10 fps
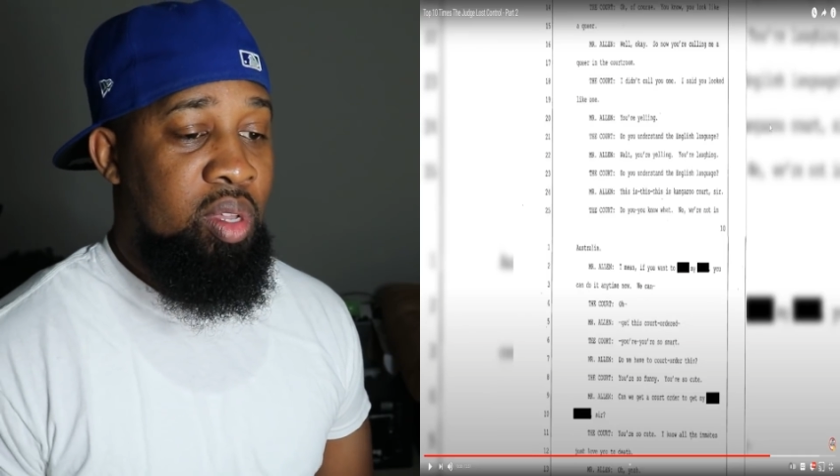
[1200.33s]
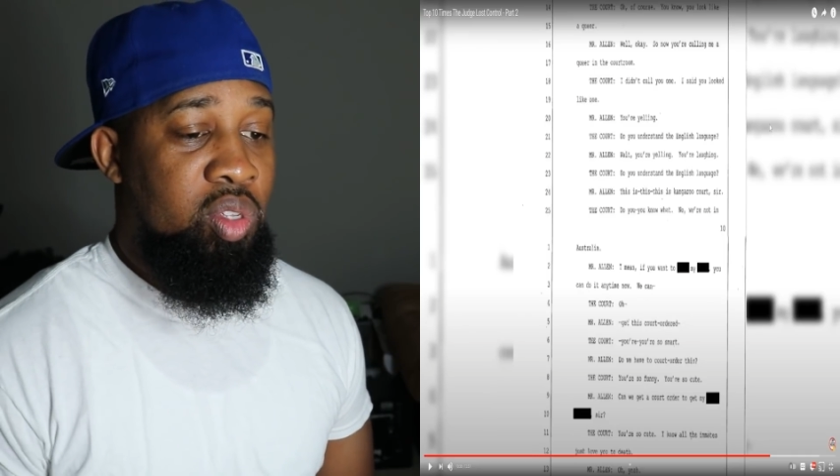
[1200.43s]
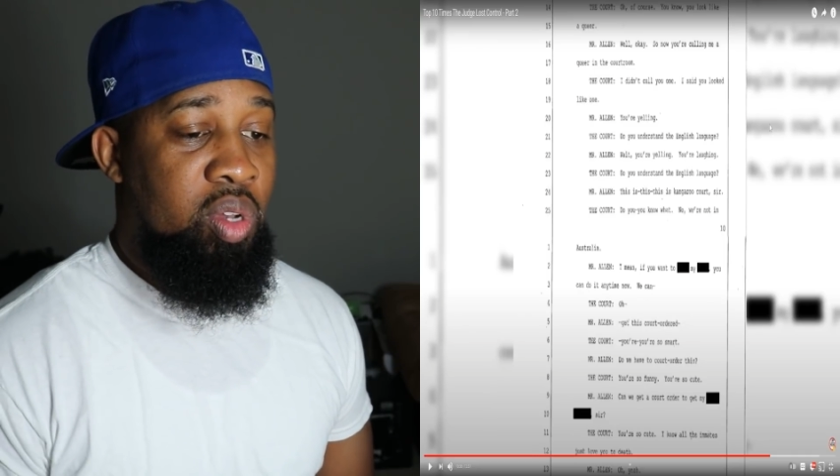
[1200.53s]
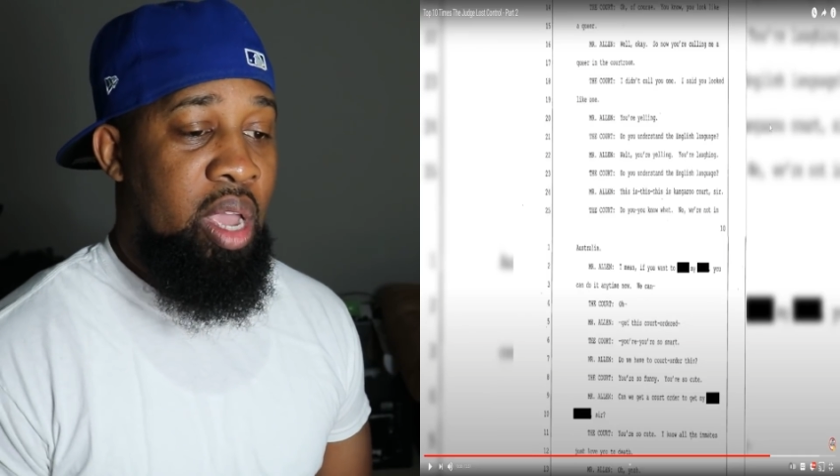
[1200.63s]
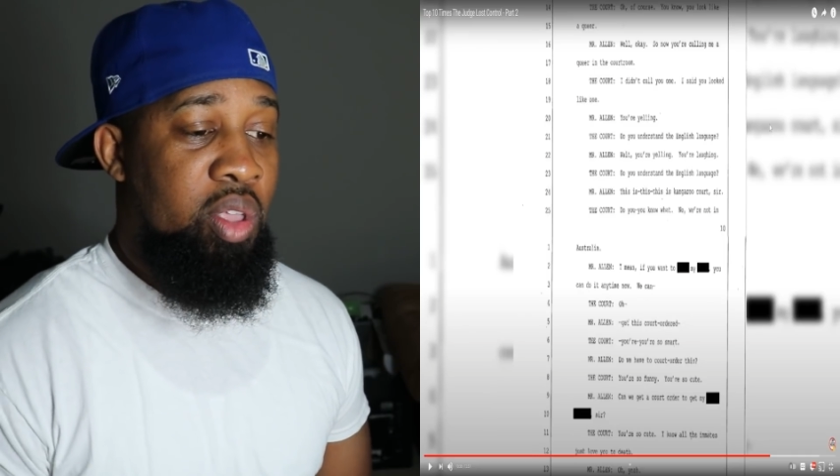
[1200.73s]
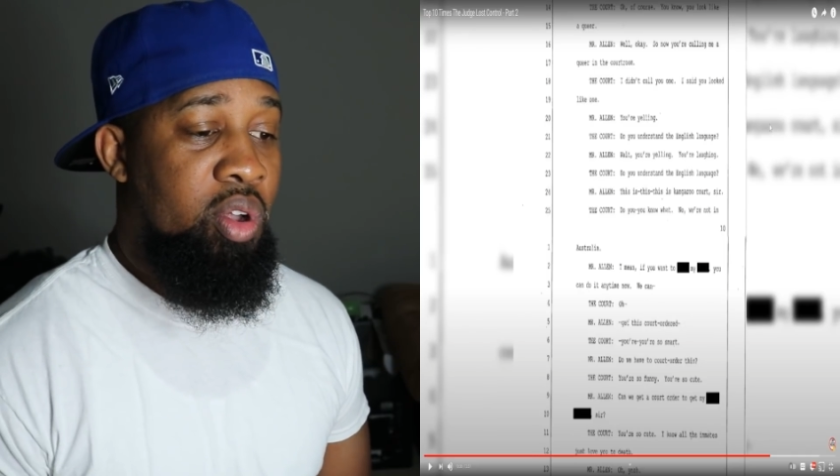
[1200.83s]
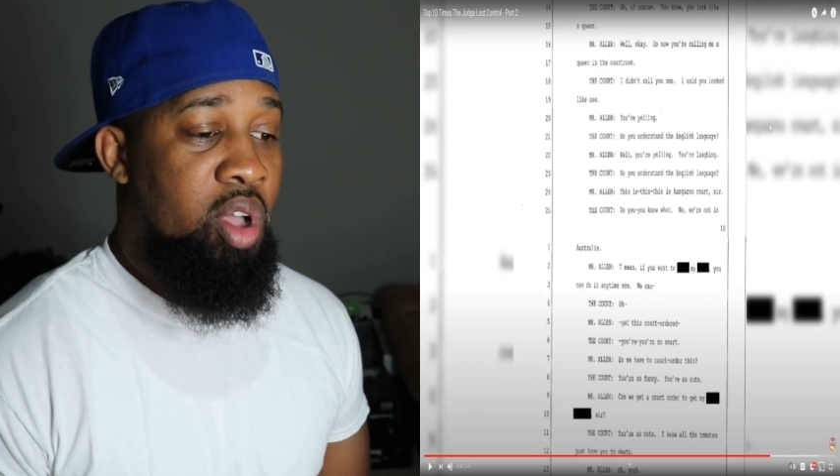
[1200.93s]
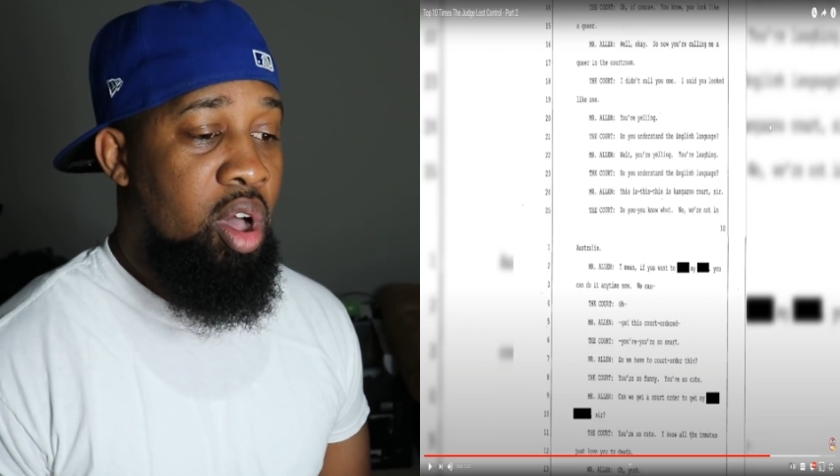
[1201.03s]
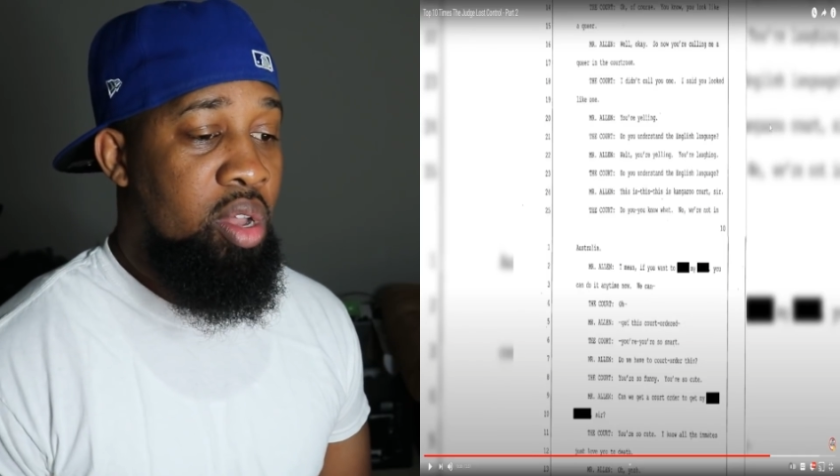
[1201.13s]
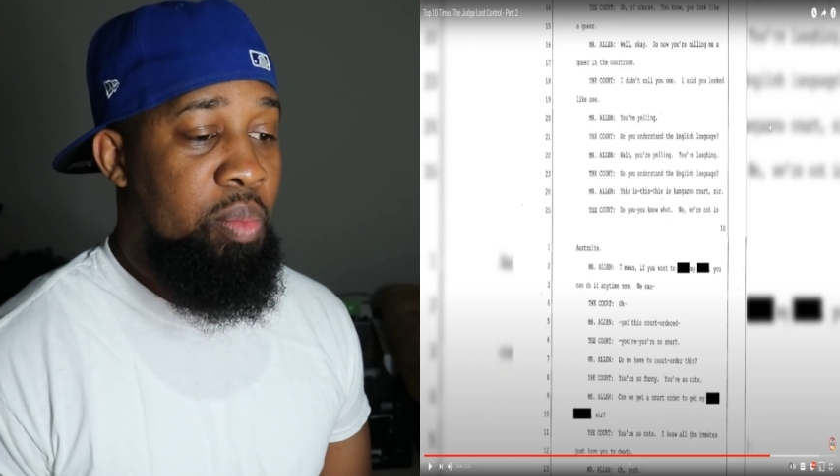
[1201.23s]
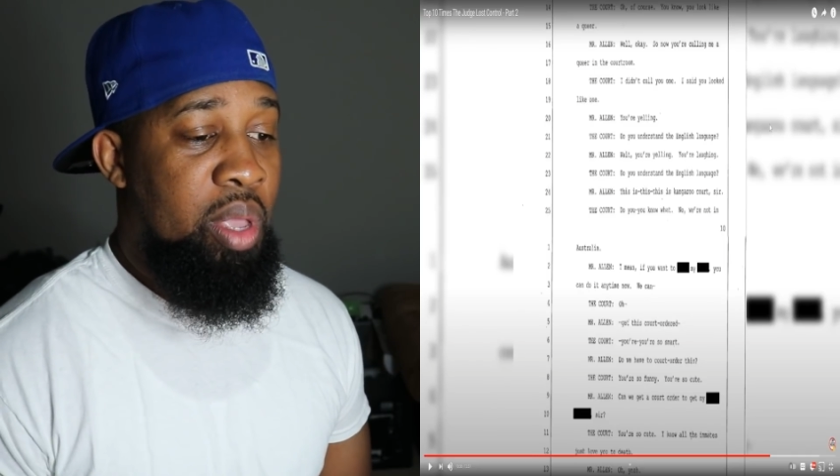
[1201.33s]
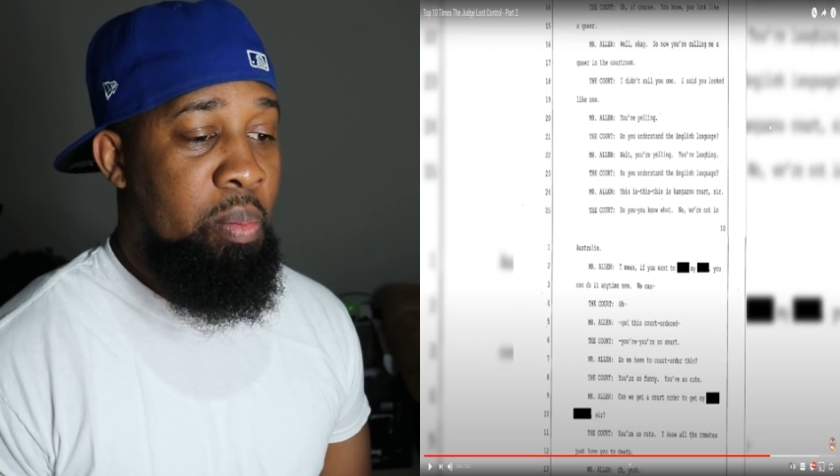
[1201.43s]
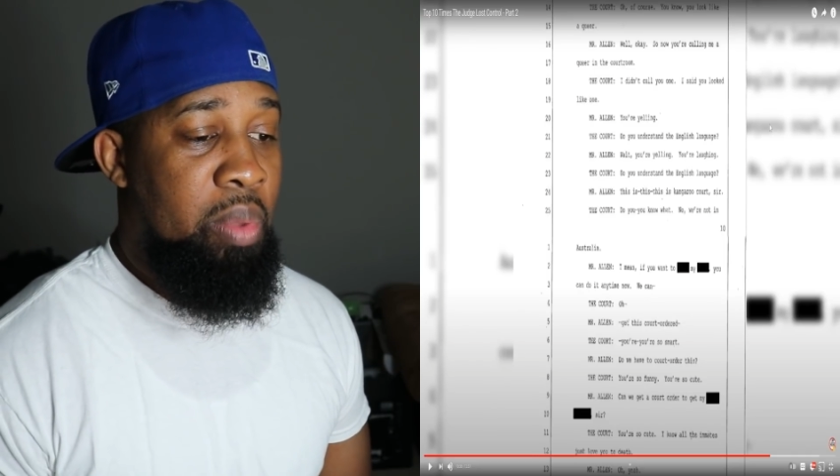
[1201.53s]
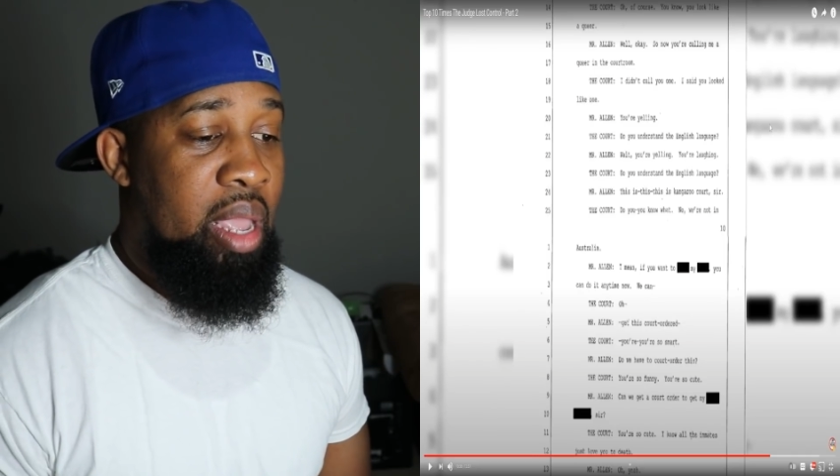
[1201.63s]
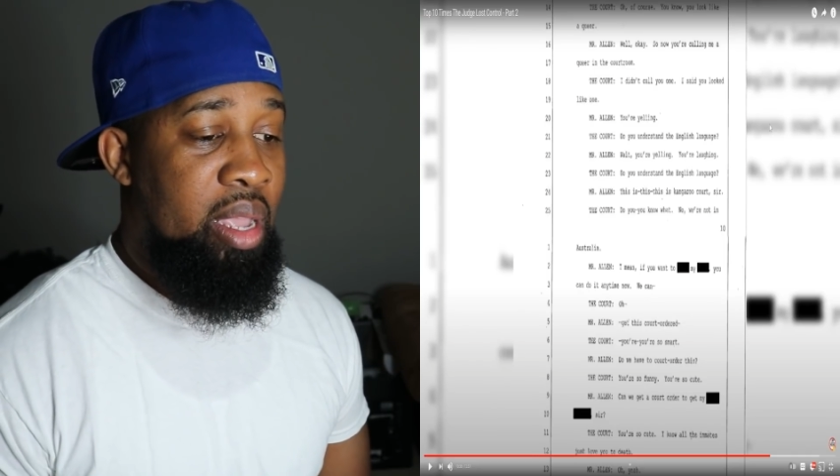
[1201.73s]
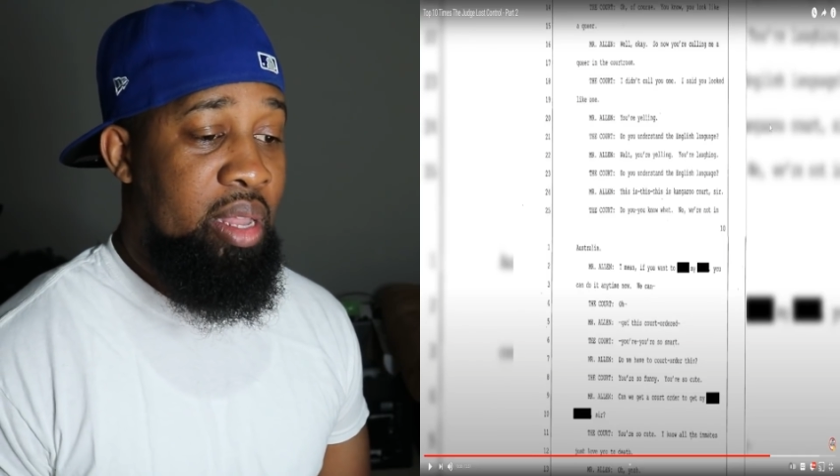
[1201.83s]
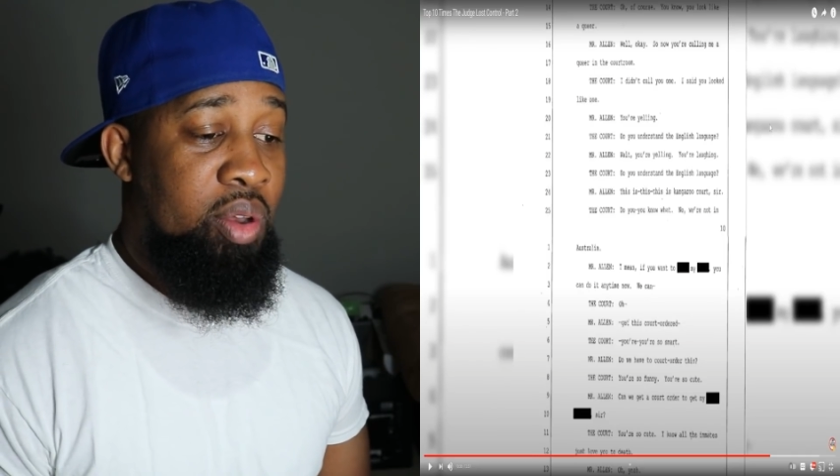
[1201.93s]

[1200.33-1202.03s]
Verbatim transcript: So now you're calling me a blank